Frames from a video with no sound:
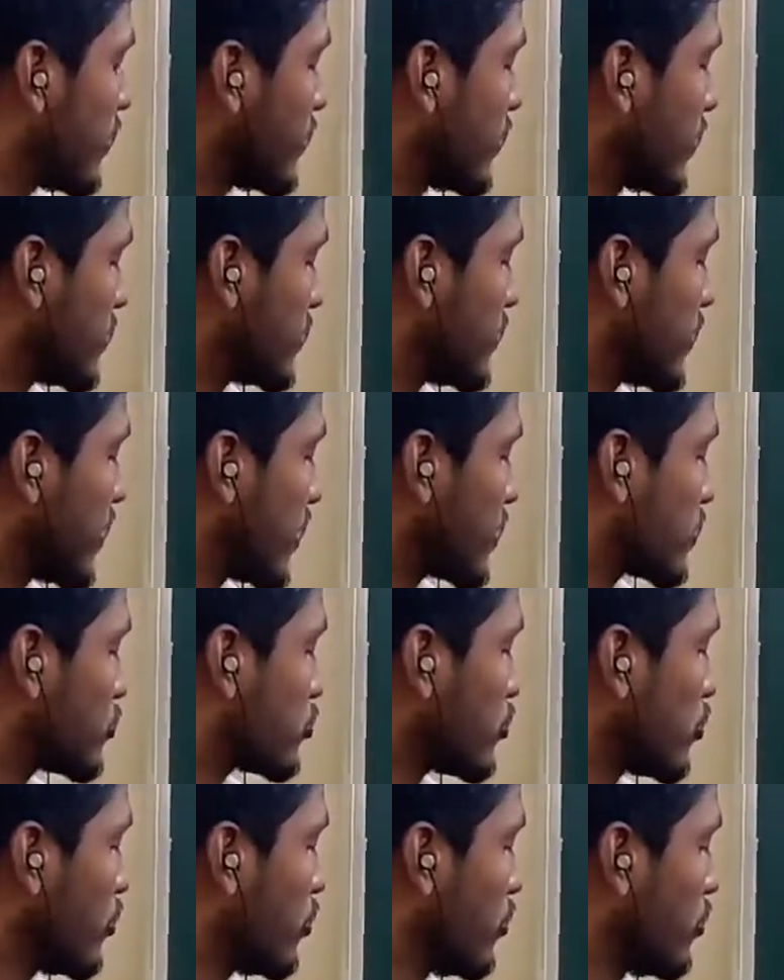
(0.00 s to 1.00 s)
this drug
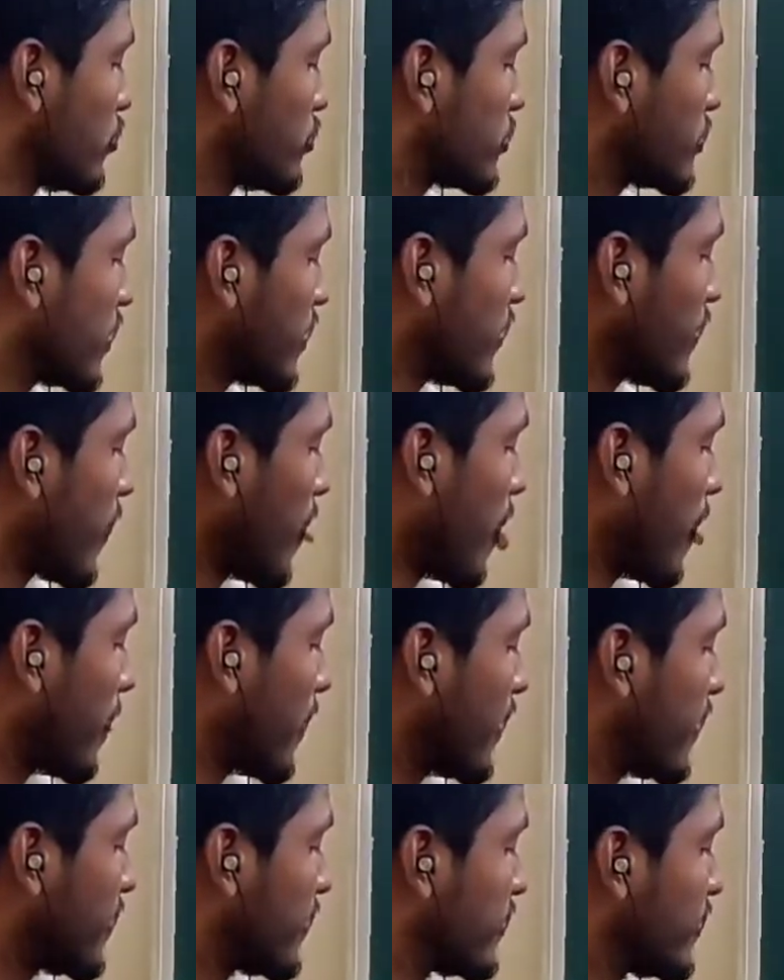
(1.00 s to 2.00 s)
solution,
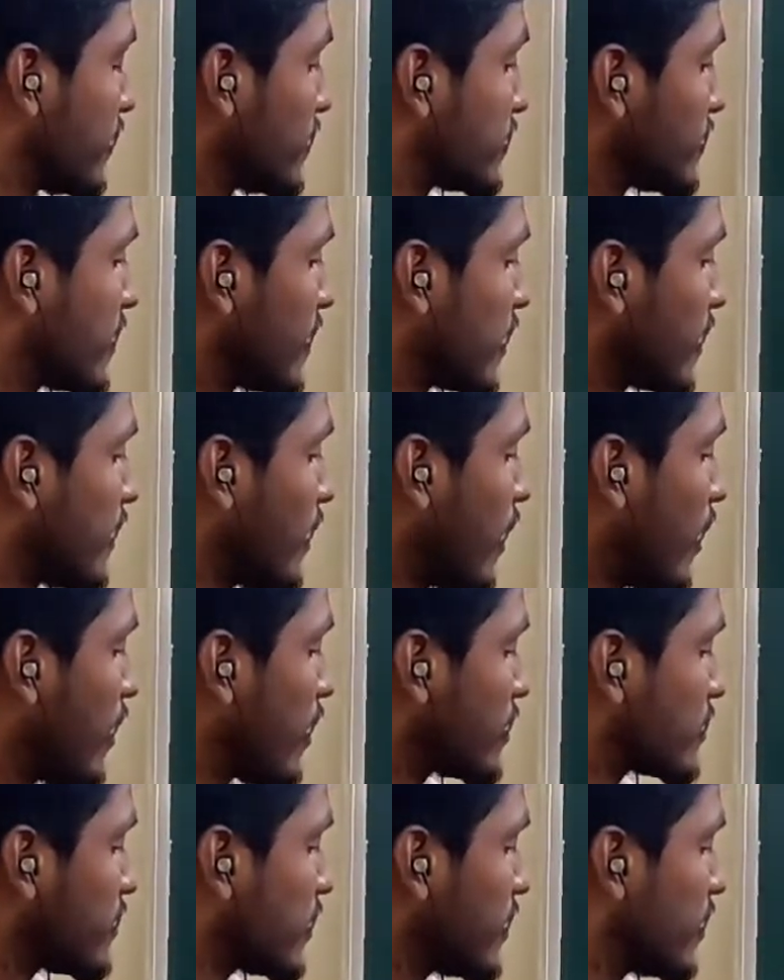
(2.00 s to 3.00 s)
this drug
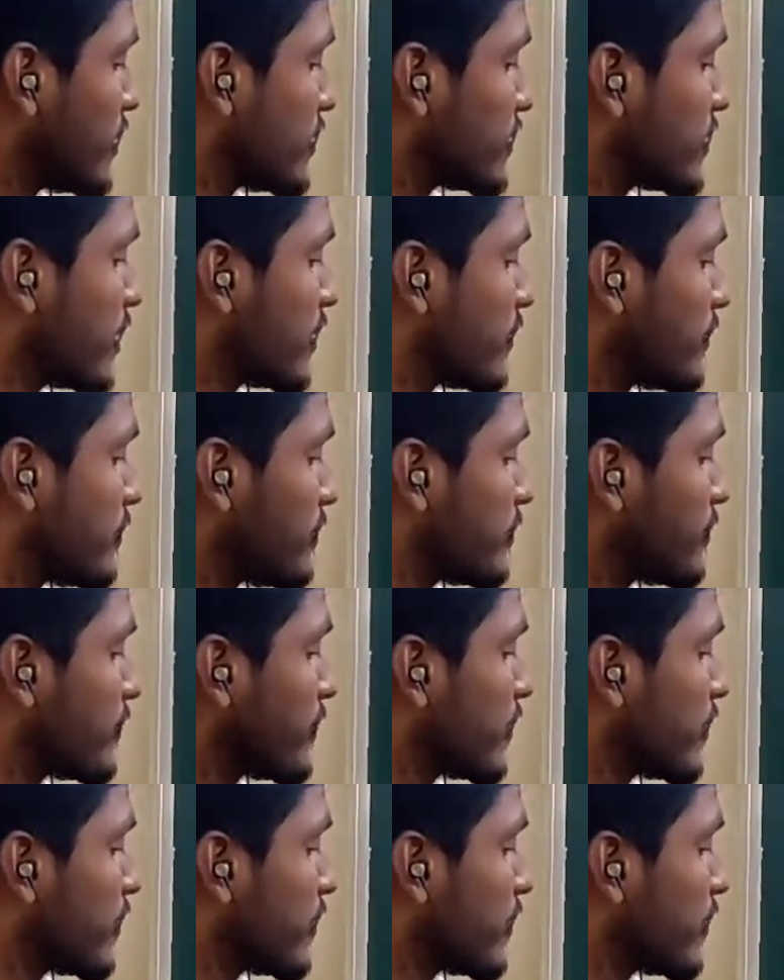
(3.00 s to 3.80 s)
oxidation.